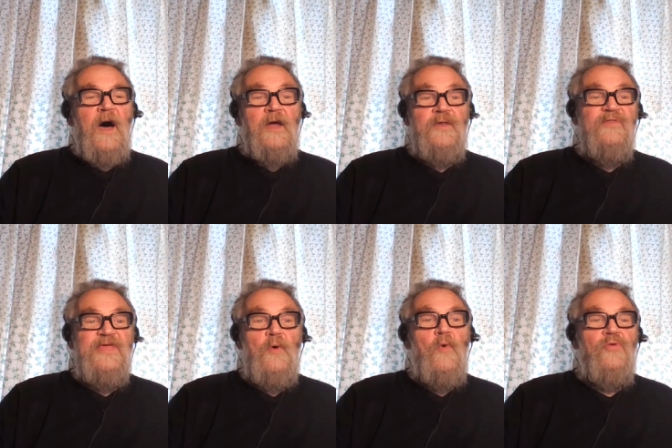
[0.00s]
and
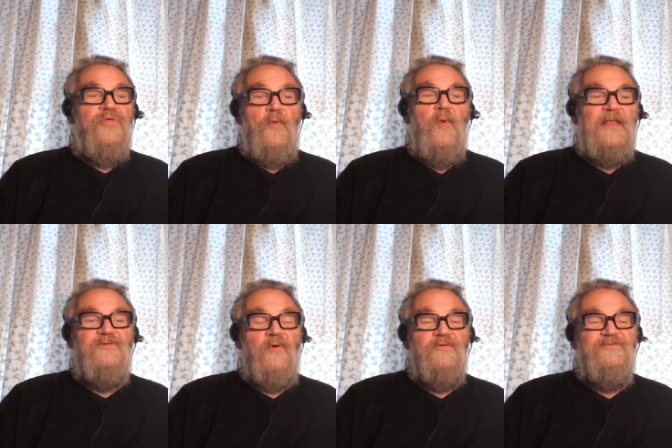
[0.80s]
the author
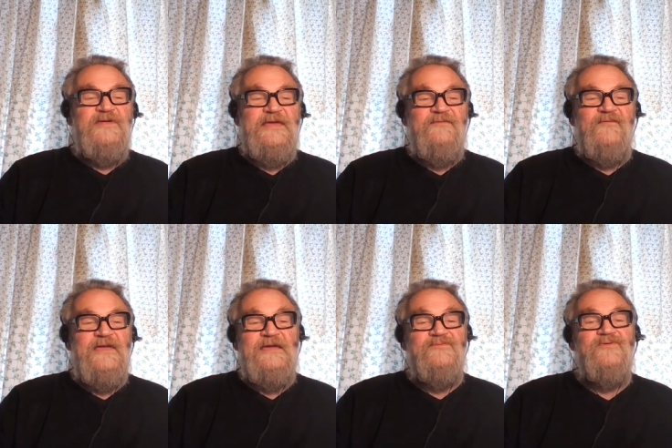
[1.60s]
went on
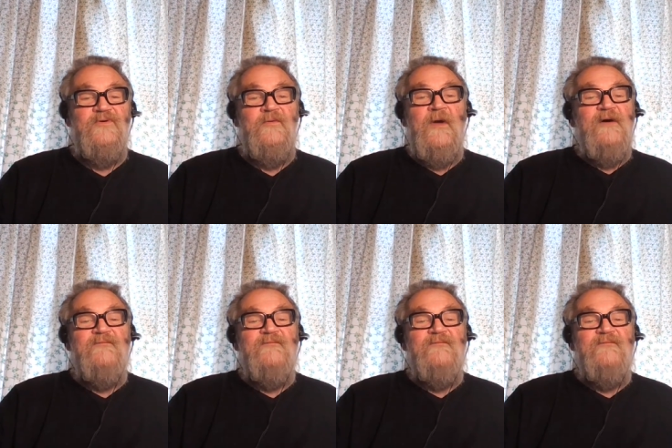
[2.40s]
TV to